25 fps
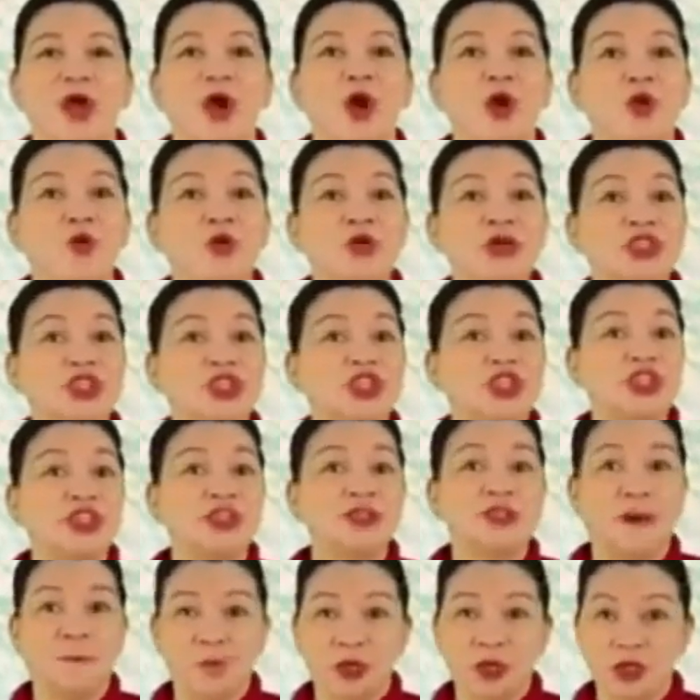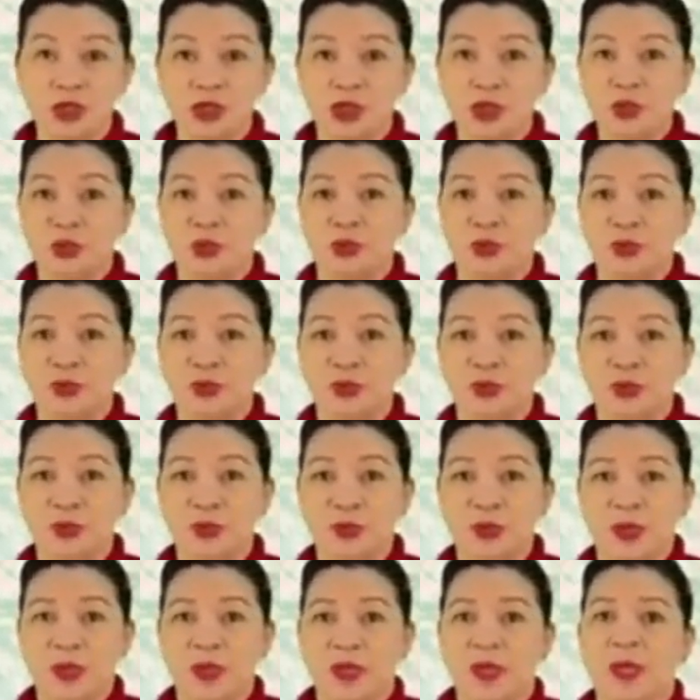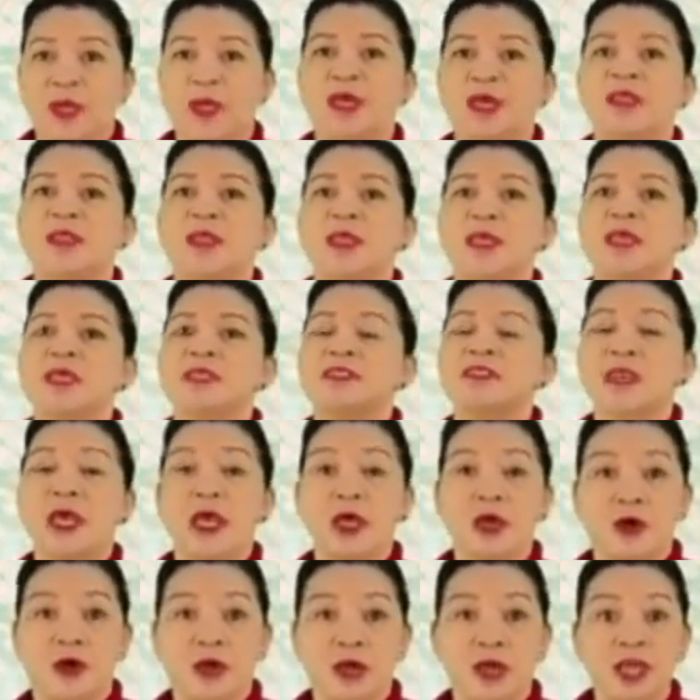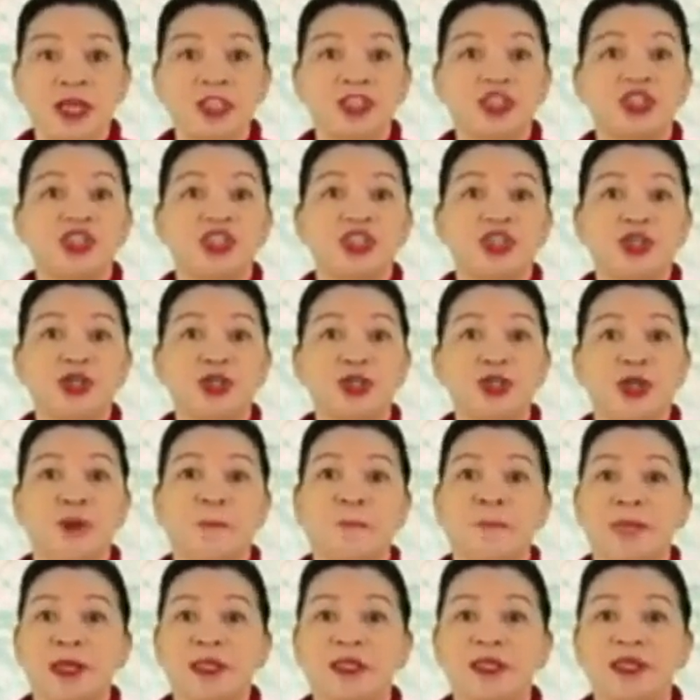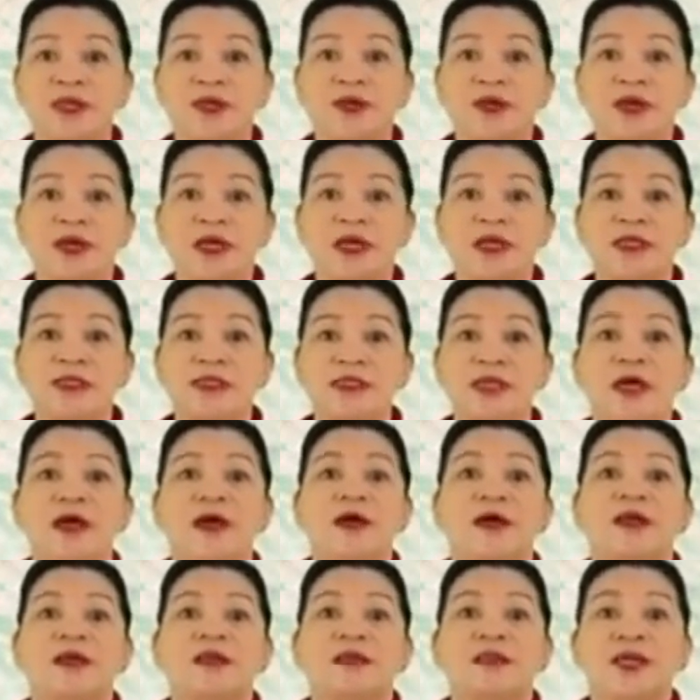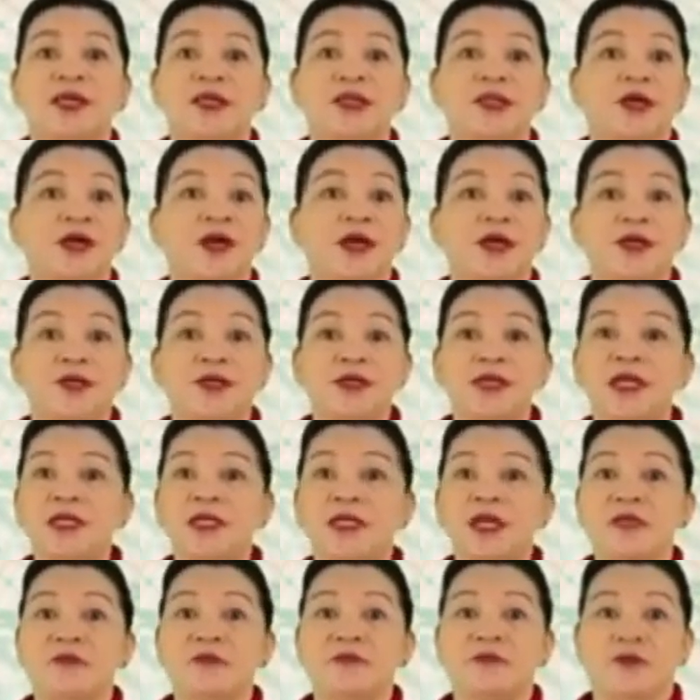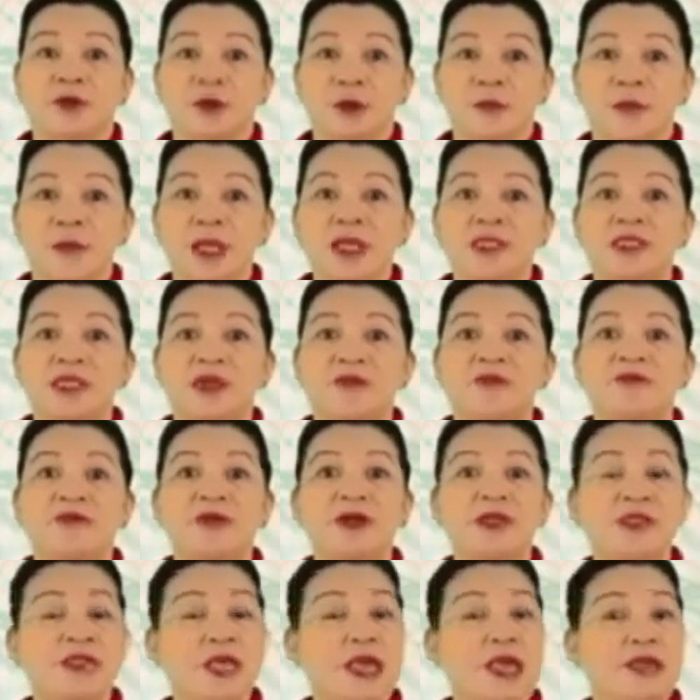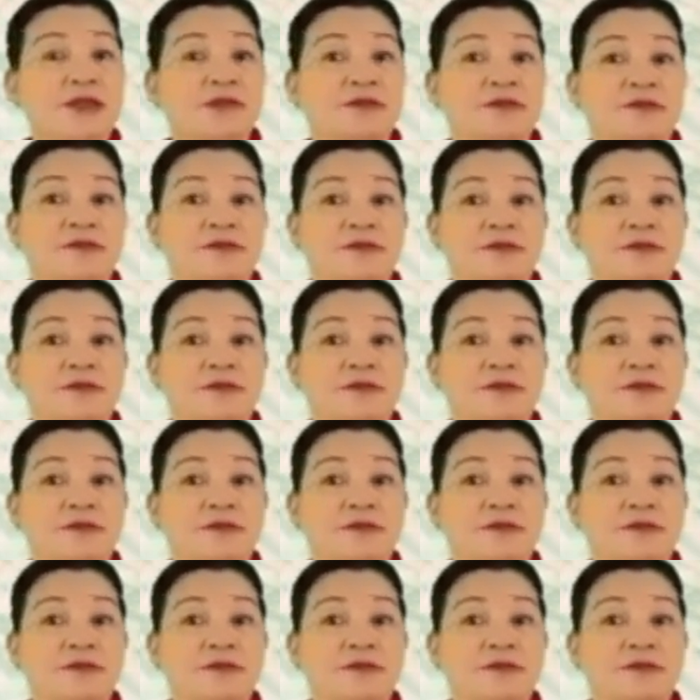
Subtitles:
Question number 2. It is a collection of materials that are needed for basic first aid.